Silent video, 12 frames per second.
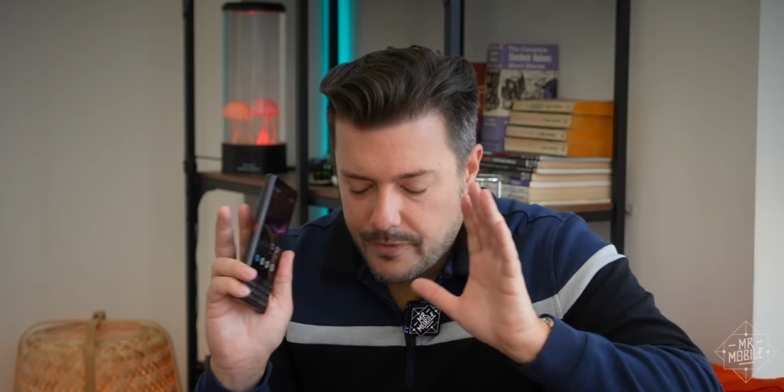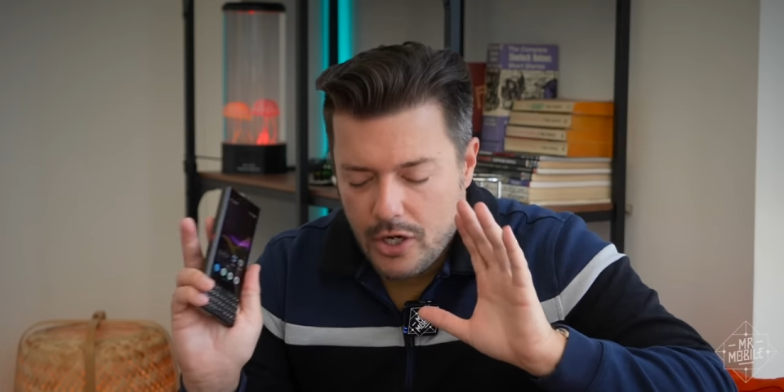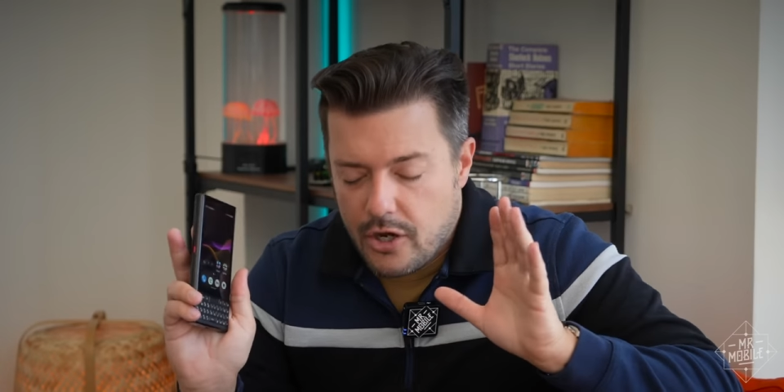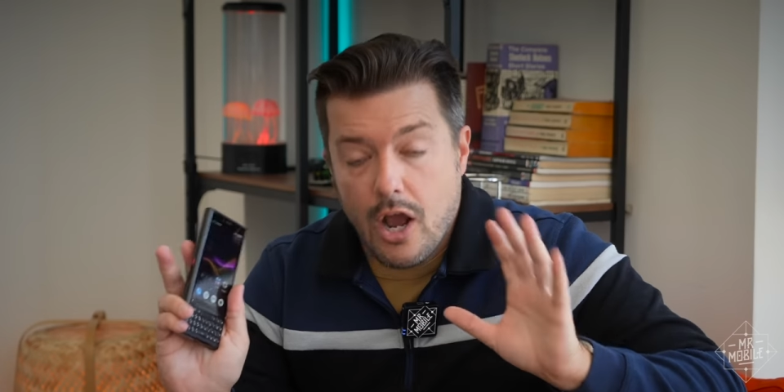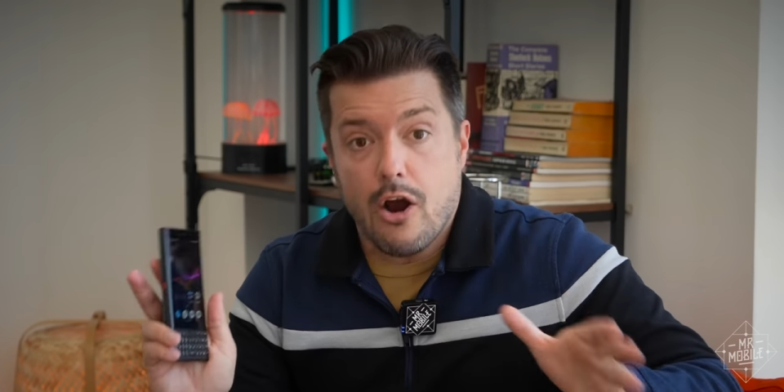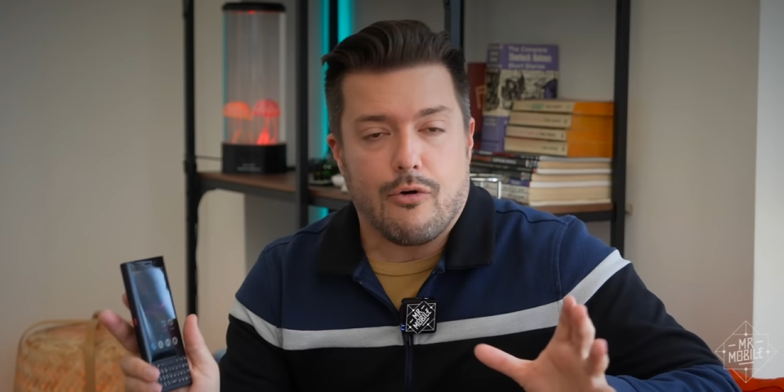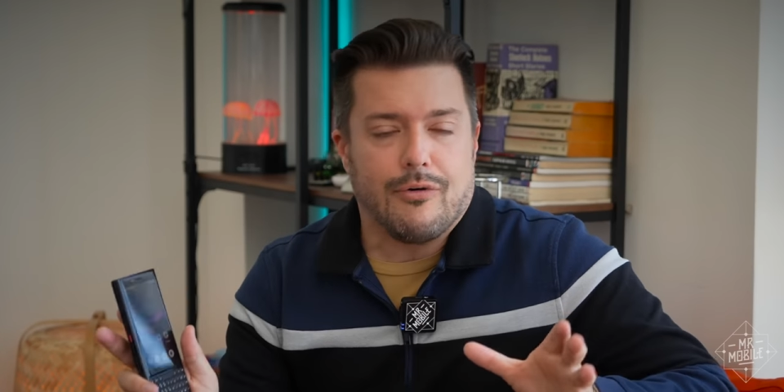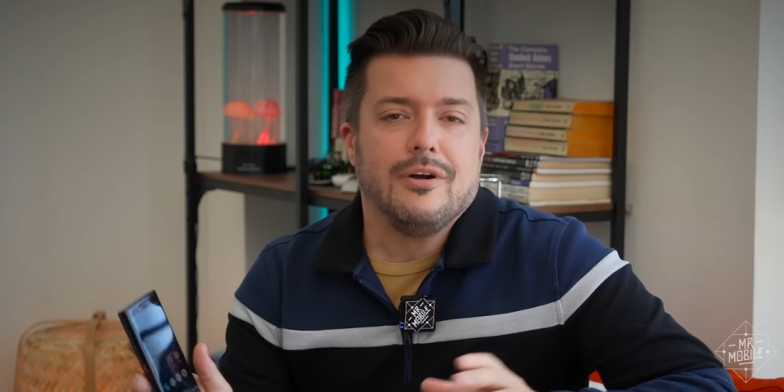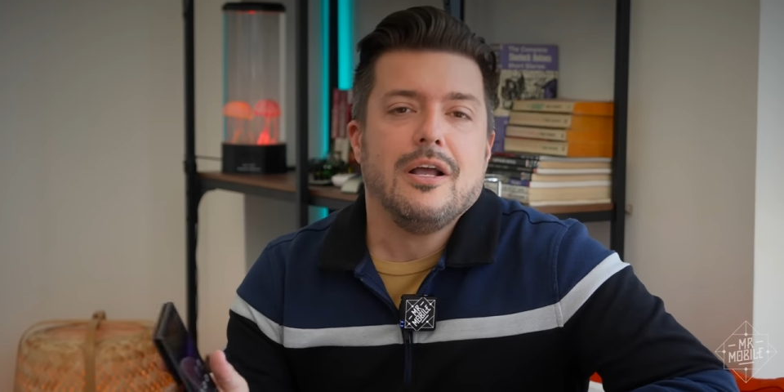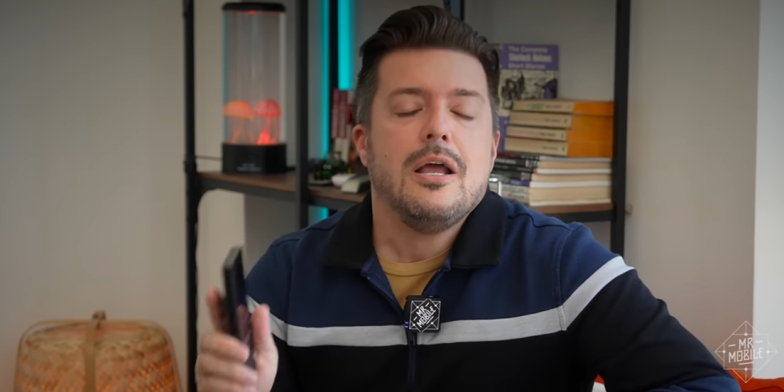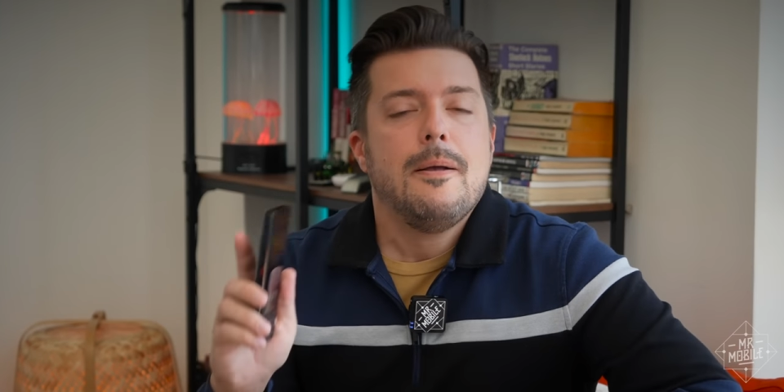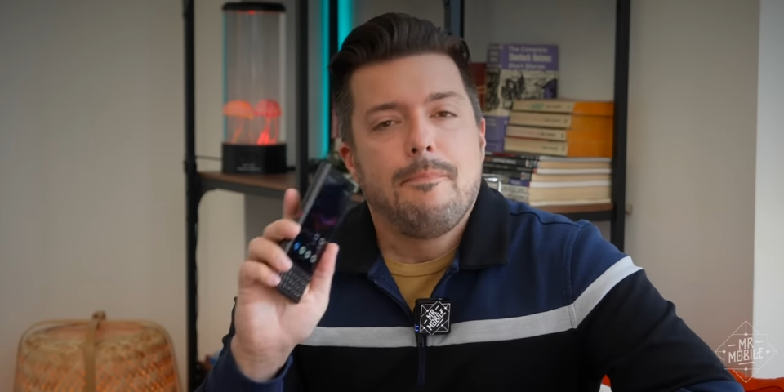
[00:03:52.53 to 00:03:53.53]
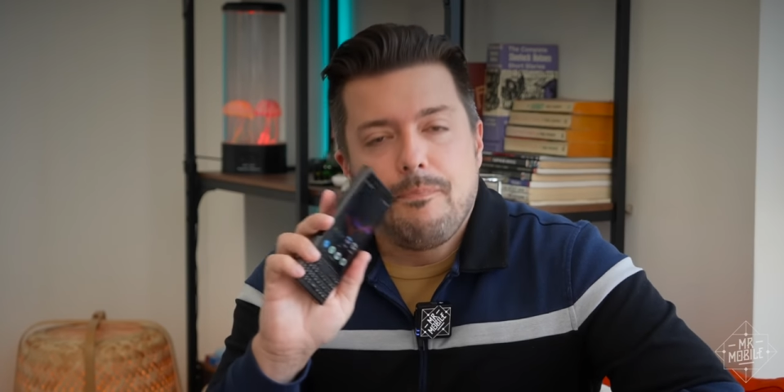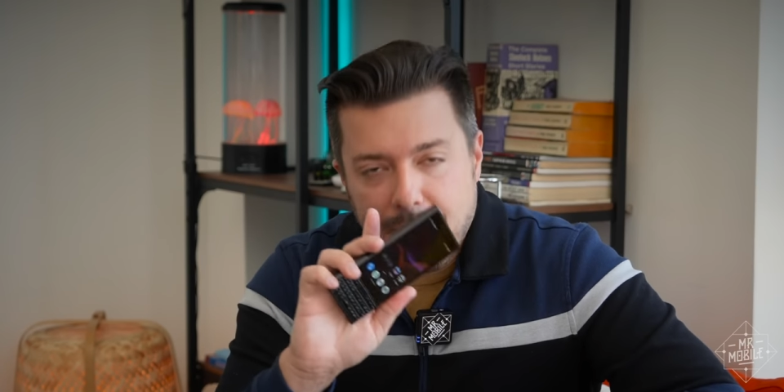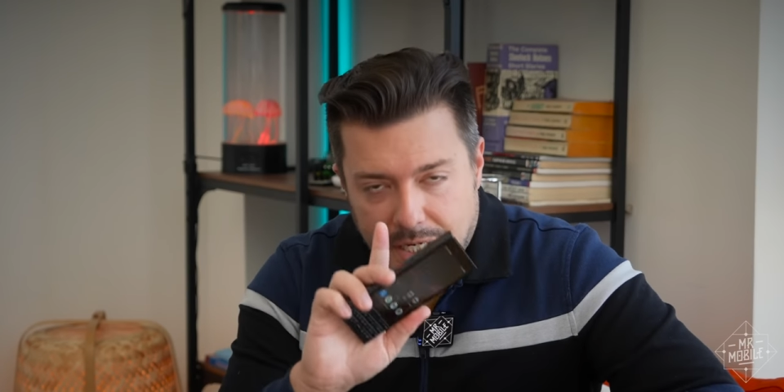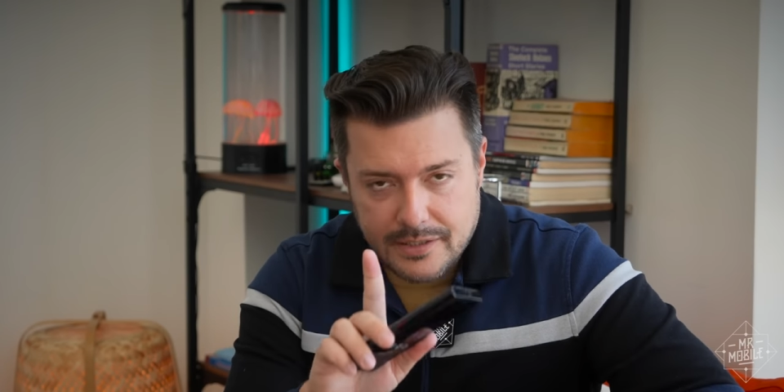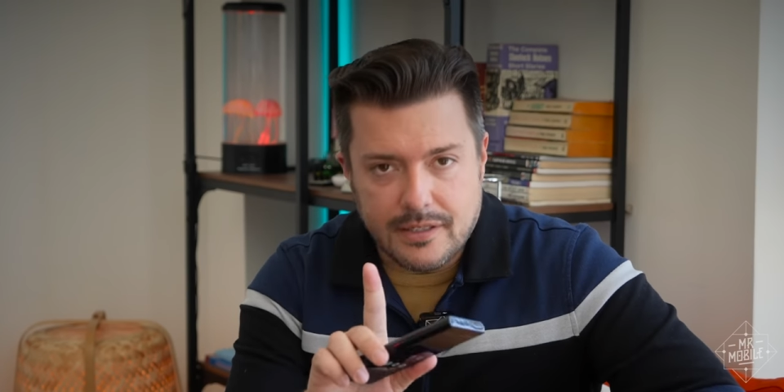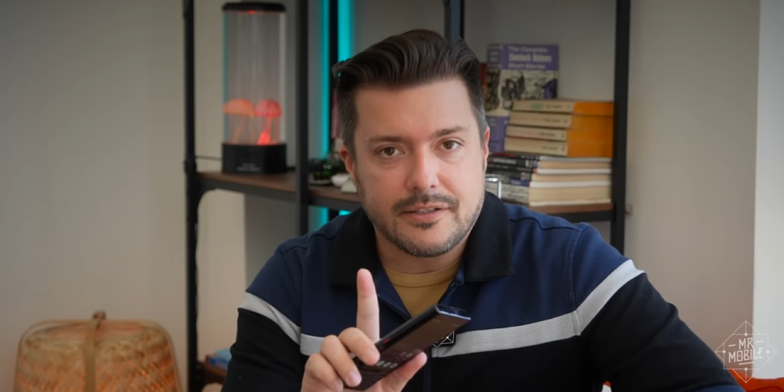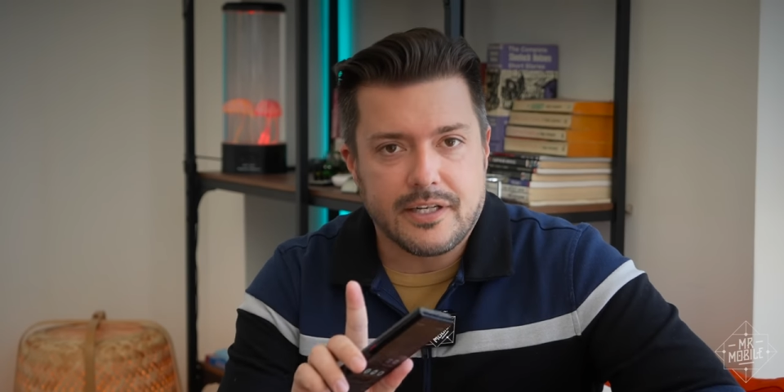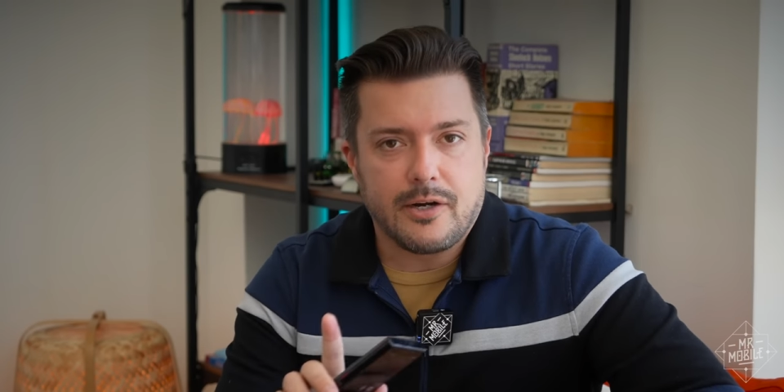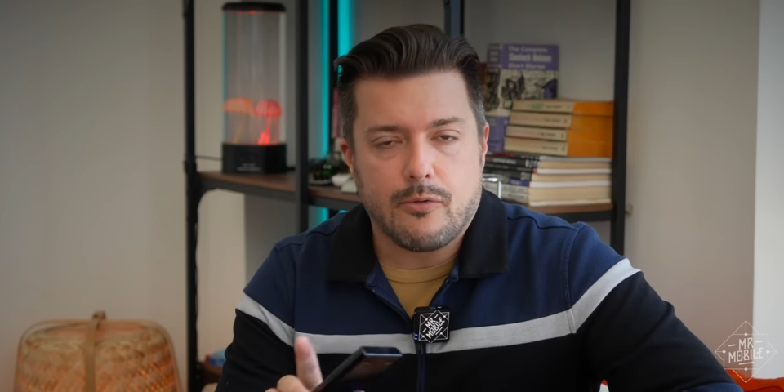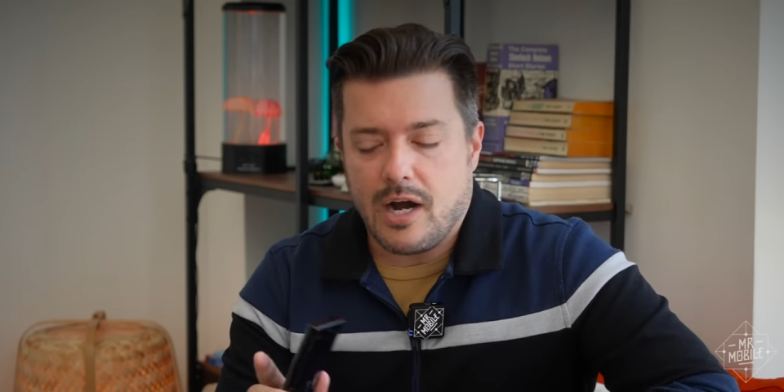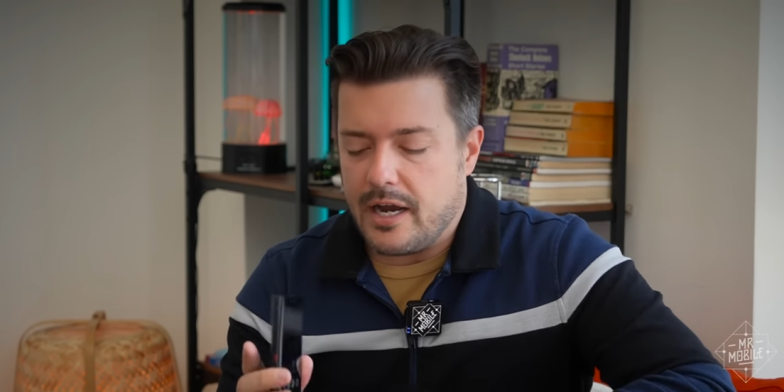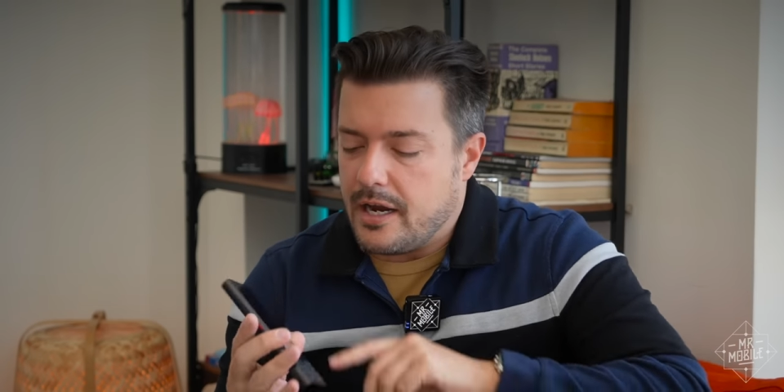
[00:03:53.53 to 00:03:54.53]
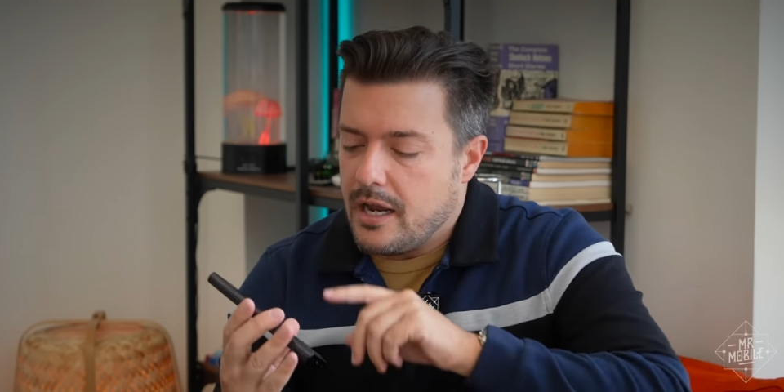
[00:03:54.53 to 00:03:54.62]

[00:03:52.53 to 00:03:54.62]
No, because I'll tell you why.